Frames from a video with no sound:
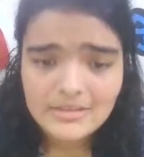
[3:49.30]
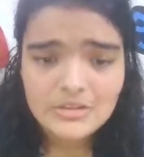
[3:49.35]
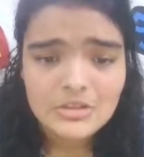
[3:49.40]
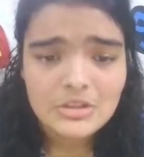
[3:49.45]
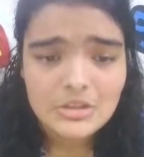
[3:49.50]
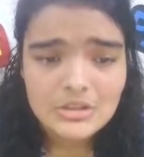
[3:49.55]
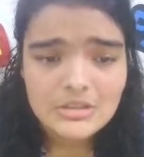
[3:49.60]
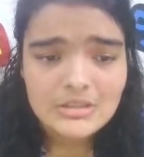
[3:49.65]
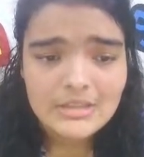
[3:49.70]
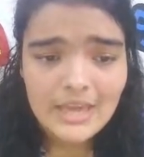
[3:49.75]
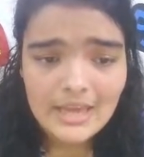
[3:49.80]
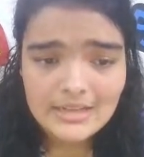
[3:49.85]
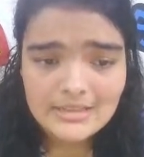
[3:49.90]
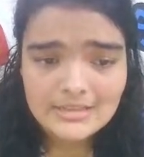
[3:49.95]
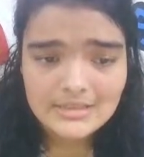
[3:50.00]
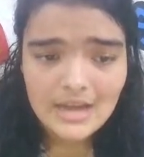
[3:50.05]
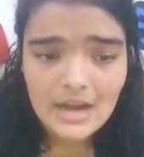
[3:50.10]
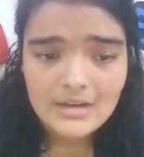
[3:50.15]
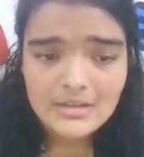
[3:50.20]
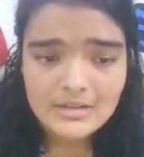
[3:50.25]
just get
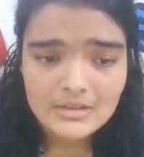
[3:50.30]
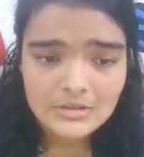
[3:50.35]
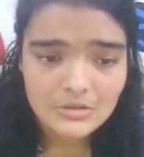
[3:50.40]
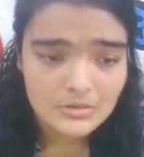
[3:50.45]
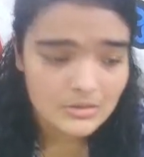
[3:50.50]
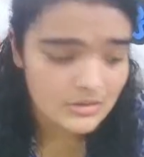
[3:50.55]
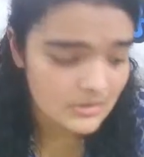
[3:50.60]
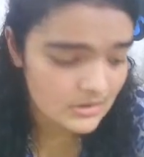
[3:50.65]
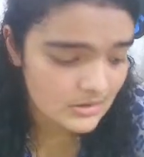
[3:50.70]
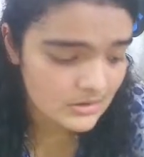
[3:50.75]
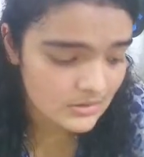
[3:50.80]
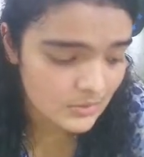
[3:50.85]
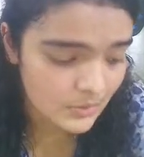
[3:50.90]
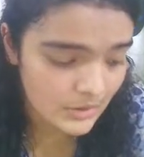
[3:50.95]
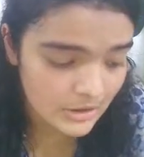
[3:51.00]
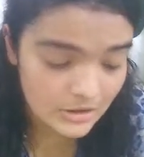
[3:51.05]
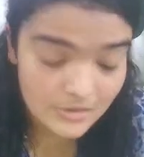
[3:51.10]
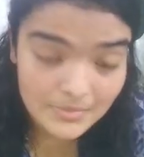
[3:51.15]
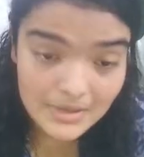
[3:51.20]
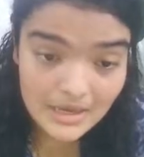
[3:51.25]
started. So this is
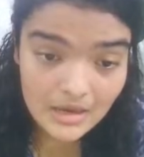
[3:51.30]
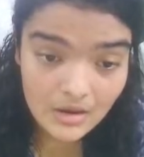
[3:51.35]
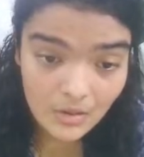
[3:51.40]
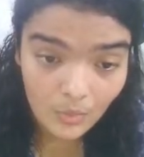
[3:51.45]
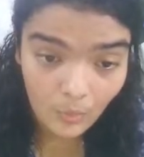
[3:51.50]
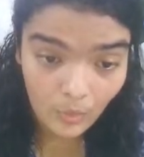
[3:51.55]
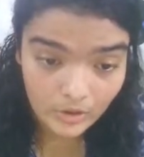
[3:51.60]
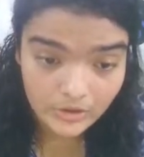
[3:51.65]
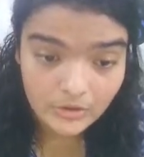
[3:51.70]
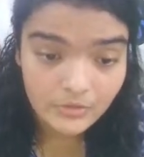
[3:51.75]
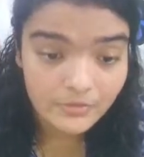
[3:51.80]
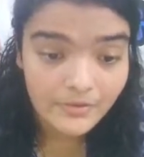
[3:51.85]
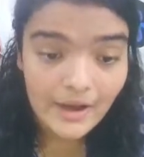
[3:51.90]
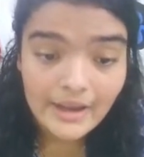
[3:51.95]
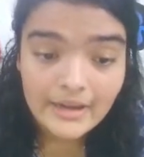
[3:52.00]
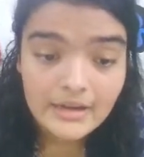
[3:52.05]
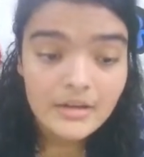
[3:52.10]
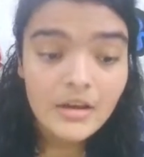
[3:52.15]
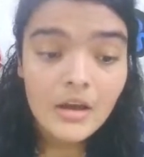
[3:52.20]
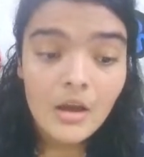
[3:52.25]
going to be what you
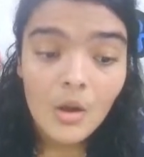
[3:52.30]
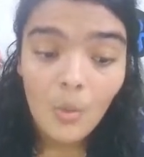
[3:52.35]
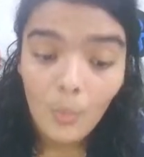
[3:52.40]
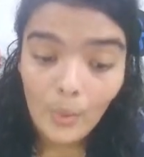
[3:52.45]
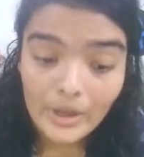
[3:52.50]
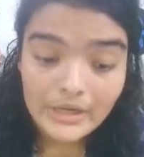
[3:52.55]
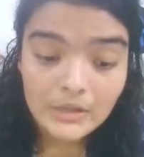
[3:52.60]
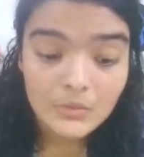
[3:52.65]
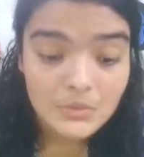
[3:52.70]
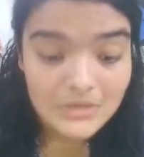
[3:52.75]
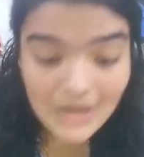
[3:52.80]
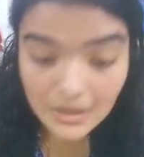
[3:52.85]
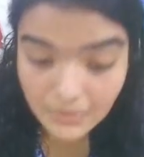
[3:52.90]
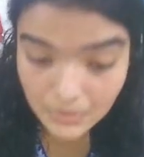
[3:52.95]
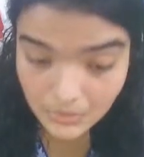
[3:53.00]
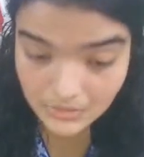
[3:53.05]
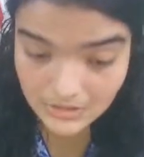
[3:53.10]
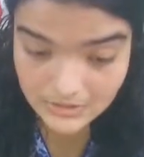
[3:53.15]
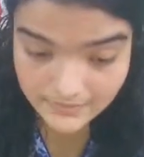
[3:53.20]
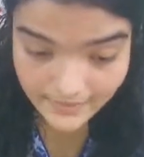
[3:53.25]
find when you
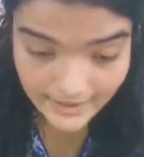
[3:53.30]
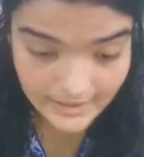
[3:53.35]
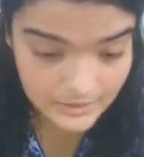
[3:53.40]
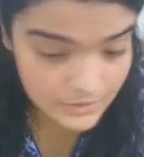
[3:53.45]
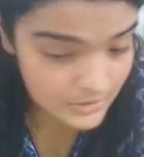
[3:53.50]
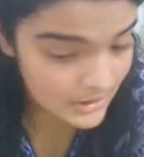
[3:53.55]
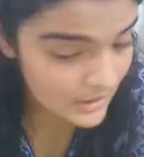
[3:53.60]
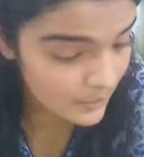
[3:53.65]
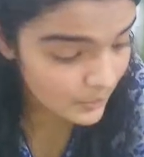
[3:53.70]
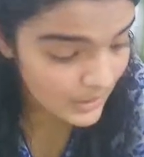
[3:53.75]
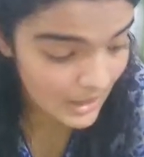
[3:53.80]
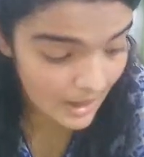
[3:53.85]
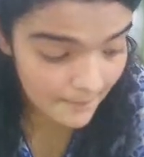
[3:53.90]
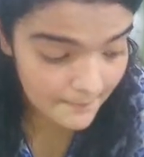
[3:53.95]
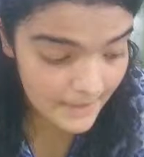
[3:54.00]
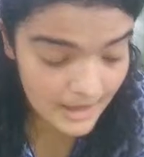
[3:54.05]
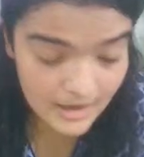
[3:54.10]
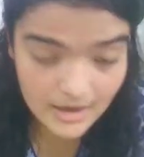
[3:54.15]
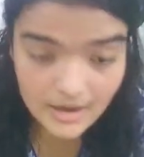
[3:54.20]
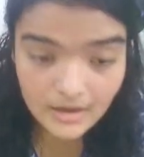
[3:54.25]
download this file. Today we are
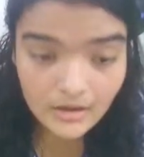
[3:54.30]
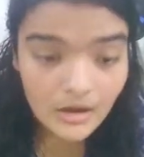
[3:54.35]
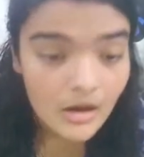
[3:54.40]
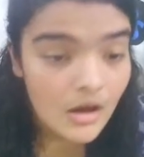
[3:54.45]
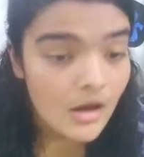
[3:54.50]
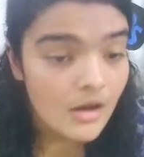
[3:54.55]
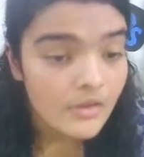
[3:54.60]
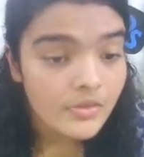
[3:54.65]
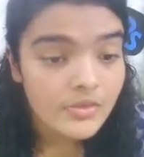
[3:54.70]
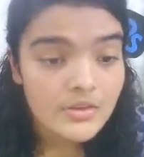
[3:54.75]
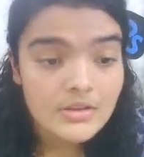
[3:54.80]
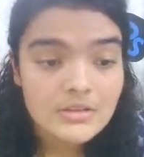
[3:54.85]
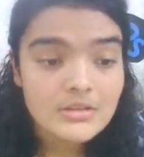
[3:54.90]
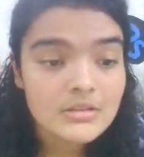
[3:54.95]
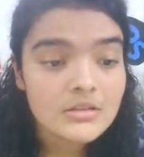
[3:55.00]
making this